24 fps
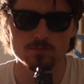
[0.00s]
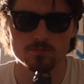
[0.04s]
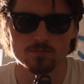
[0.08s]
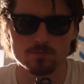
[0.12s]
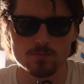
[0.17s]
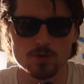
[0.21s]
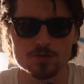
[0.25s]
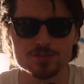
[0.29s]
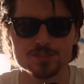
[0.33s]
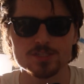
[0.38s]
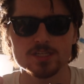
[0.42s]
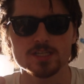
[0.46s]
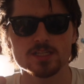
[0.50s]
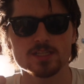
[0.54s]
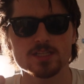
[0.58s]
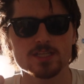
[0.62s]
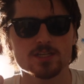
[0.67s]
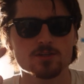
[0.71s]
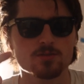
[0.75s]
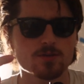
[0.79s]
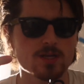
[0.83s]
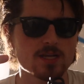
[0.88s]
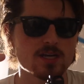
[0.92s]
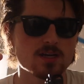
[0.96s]
most likely
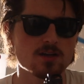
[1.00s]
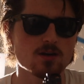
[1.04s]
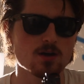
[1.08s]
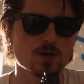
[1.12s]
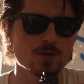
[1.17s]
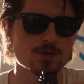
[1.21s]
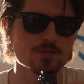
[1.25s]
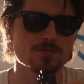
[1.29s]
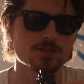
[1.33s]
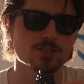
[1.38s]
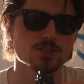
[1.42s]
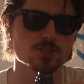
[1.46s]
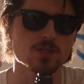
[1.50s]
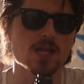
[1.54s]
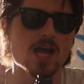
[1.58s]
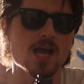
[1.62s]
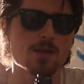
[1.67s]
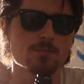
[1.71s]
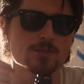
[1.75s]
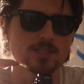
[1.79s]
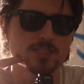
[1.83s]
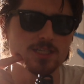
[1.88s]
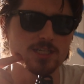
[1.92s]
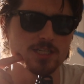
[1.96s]
create an artificial
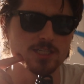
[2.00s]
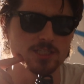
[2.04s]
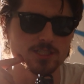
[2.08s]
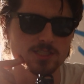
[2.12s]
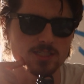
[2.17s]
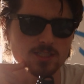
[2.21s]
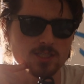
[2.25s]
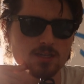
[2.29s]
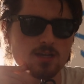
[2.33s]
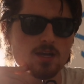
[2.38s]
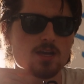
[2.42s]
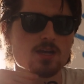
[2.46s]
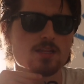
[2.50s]
habitation